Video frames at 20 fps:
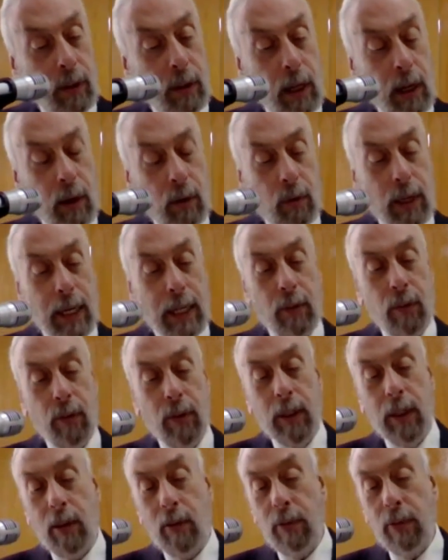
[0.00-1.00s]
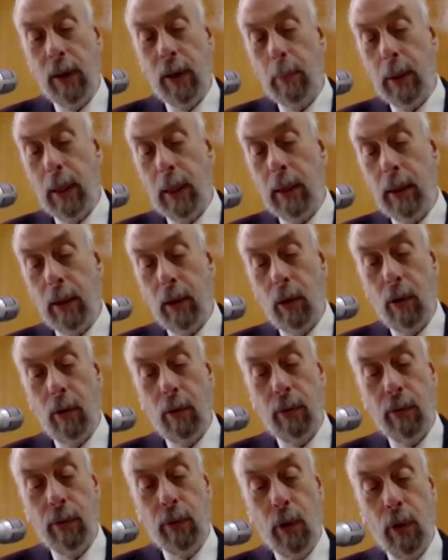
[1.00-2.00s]
in our lexical family
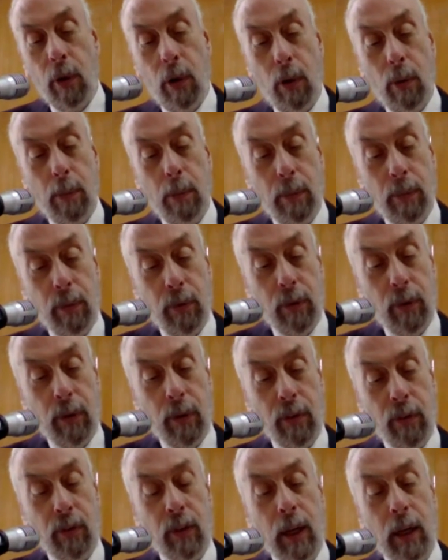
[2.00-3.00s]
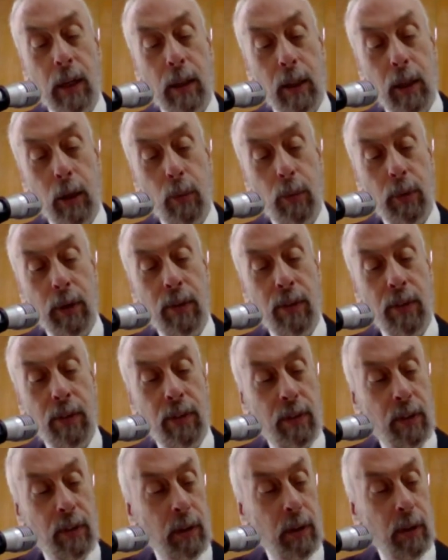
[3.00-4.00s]
of forms starting with
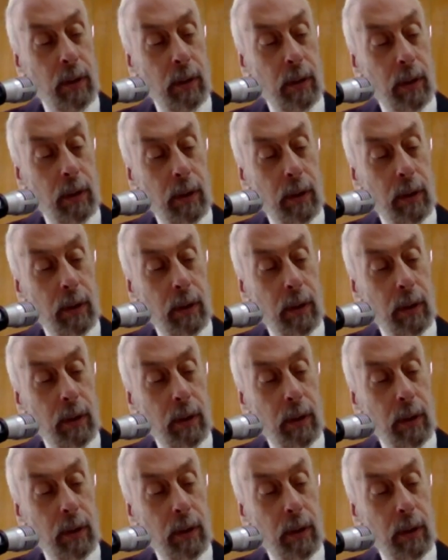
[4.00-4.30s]
z,